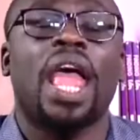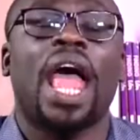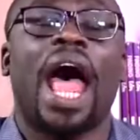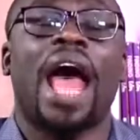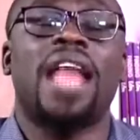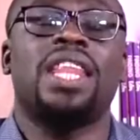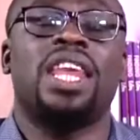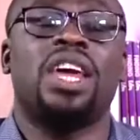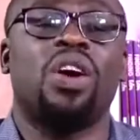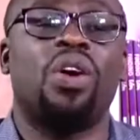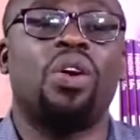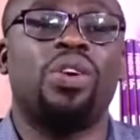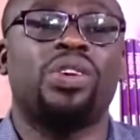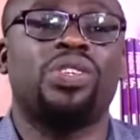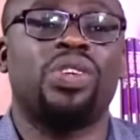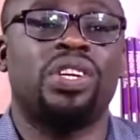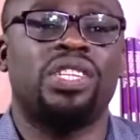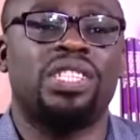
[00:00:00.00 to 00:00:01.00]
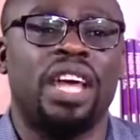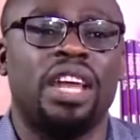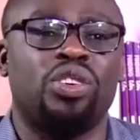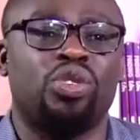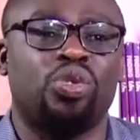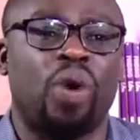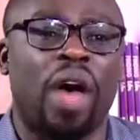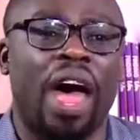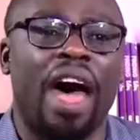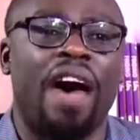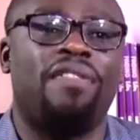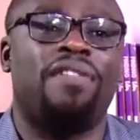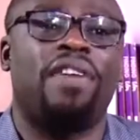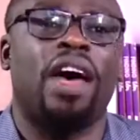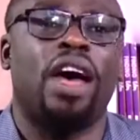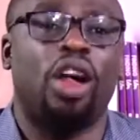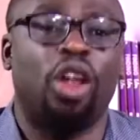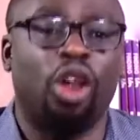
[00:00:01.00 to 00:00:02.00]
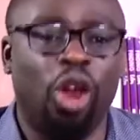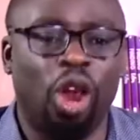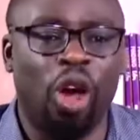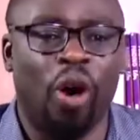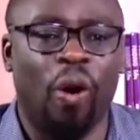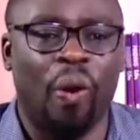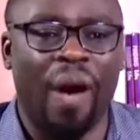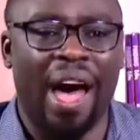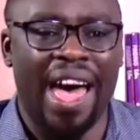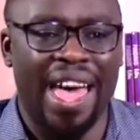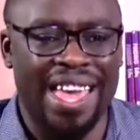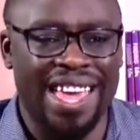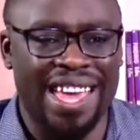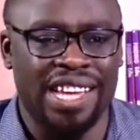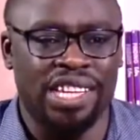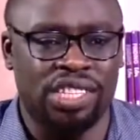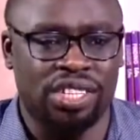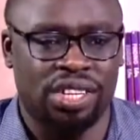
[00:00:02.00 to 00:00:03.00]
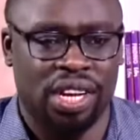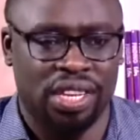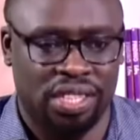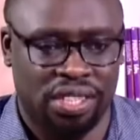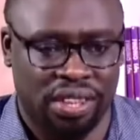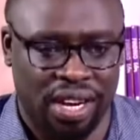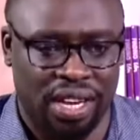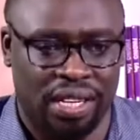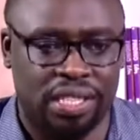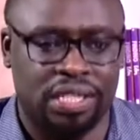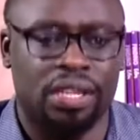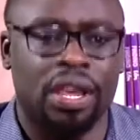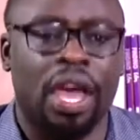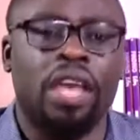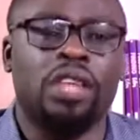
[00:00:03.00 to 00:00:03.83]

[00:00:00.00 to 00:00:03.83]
and they also tend to have lower interest rates.